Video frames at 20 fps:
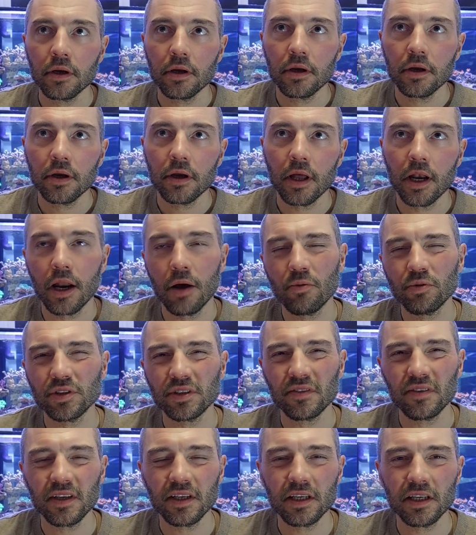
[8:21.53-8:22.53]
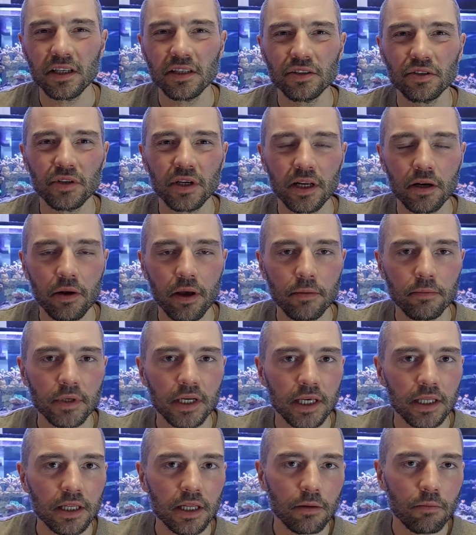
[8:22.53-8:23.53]
And I was thinking, should I laminate
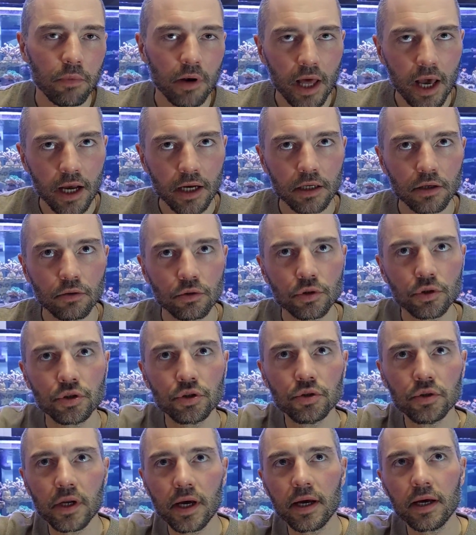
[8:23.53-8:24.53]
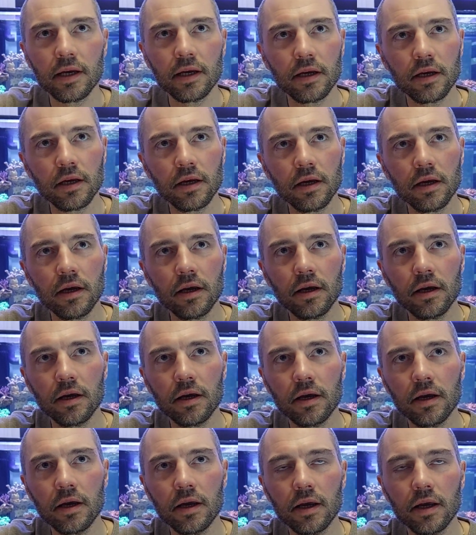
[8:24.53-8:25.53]
it black, or should I
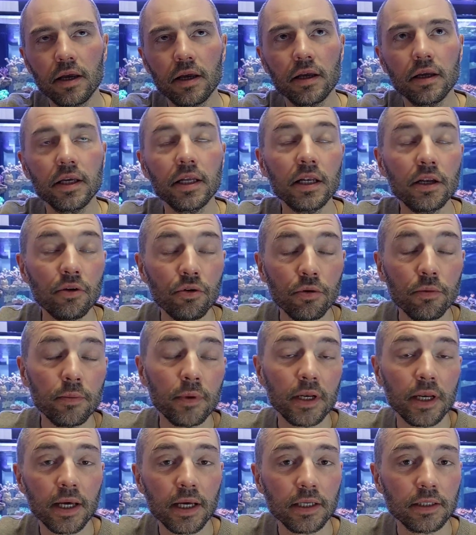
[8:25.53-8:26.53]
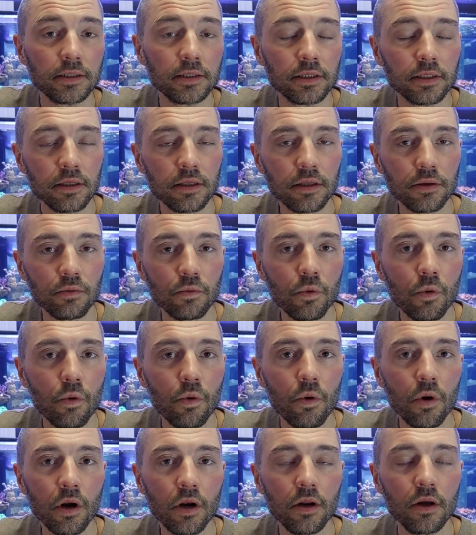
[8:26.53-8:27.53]
illuminate the
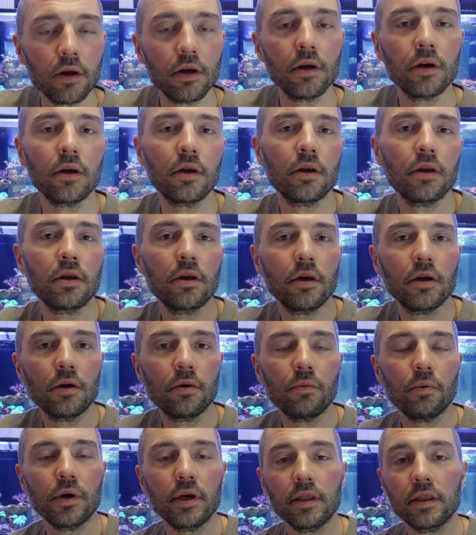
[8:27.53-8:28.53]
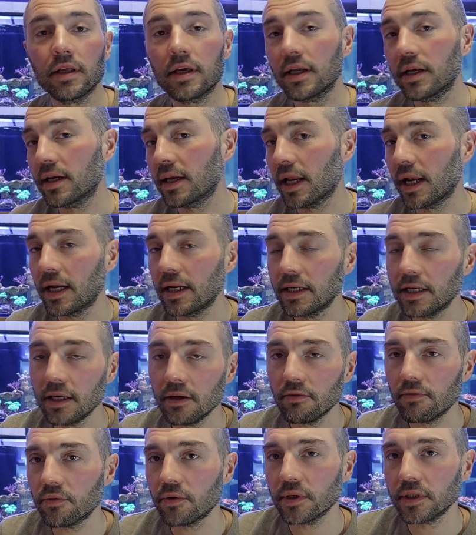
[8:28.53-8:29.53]
wall with an LED,
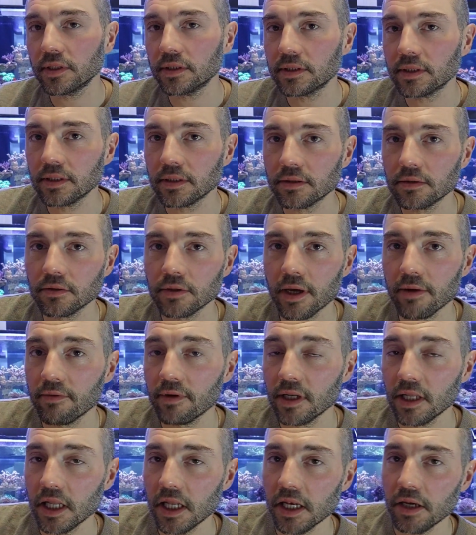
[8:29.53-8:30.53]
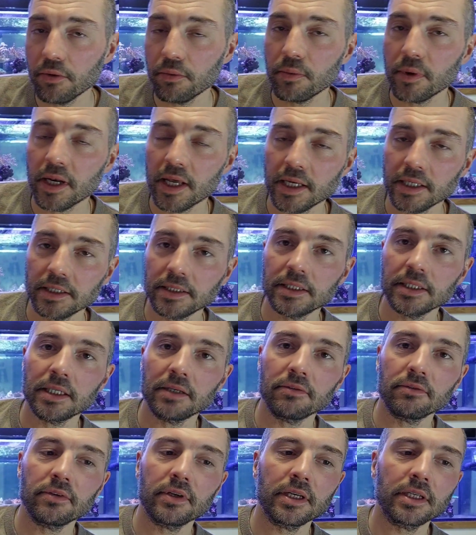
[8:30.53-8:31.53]
for instance, to have an illumination
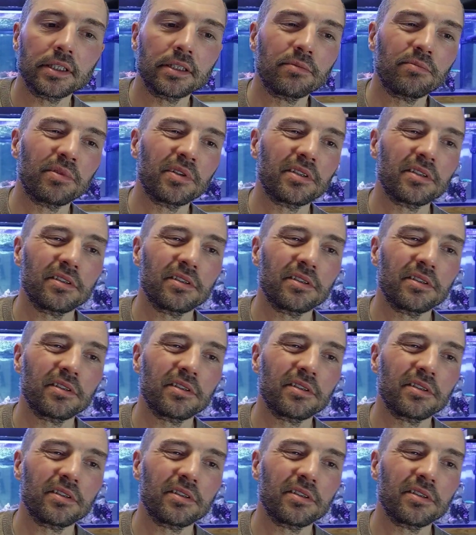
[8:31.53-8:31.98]
effect? But